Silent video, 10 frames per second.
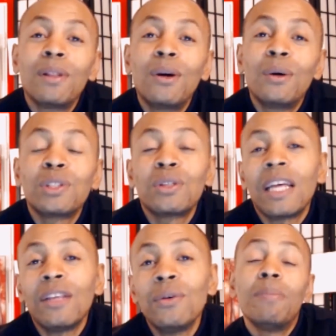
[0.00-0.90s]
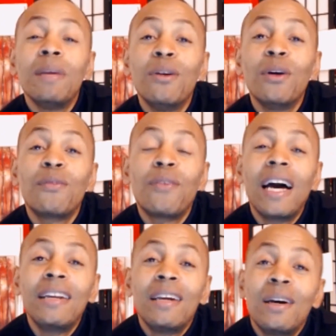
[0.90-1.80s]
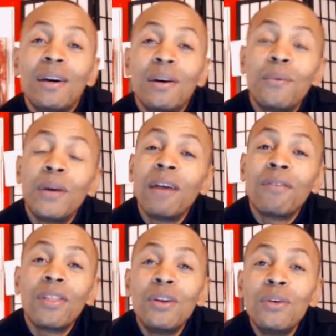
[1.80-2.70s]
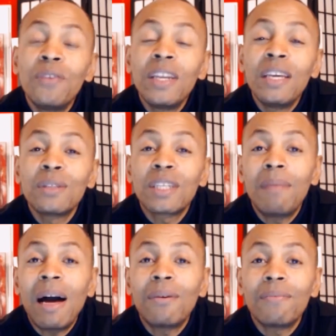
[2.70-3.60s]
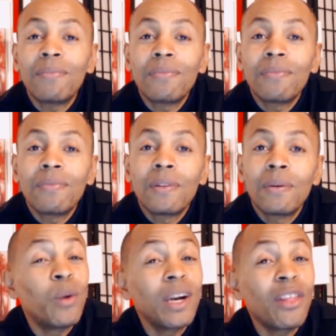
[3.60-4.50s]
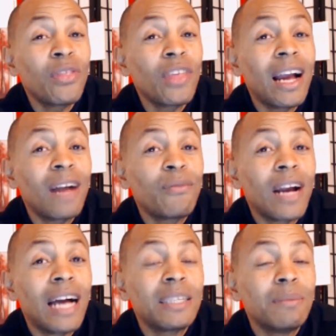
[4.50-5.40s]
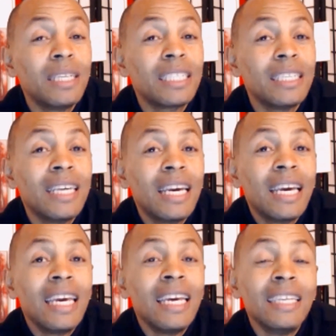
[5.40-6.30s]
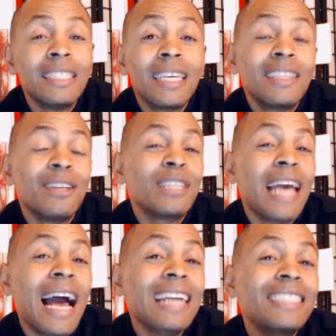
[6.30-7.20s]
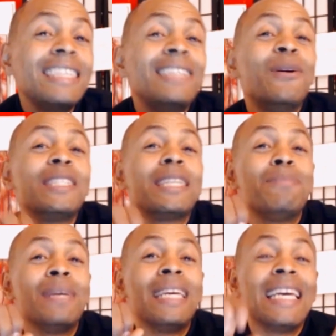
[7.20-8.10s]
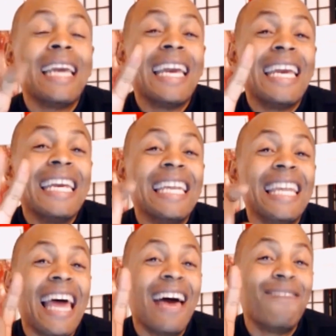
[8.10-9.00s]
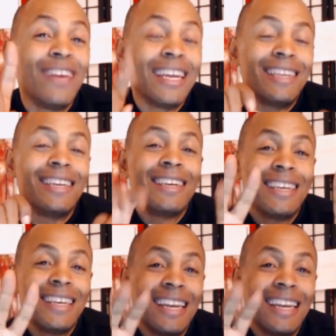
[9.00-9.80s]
bell below so that you can be notified whenever the new videos come out. Oh, and one other thing I forgot to mention is there's actually going to be 11